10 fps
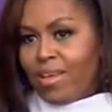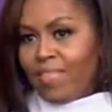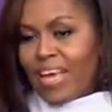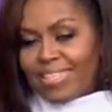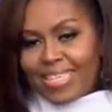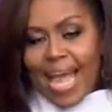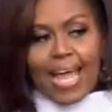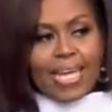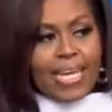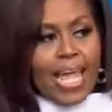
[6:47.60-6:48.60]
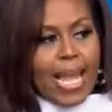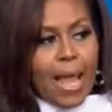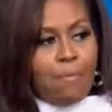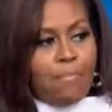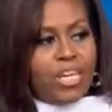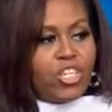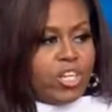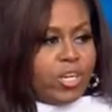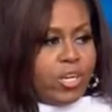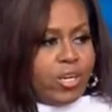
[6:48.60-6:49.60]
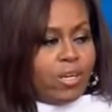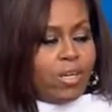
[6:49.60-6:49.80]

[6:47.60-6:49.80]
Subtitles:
that talent and ambition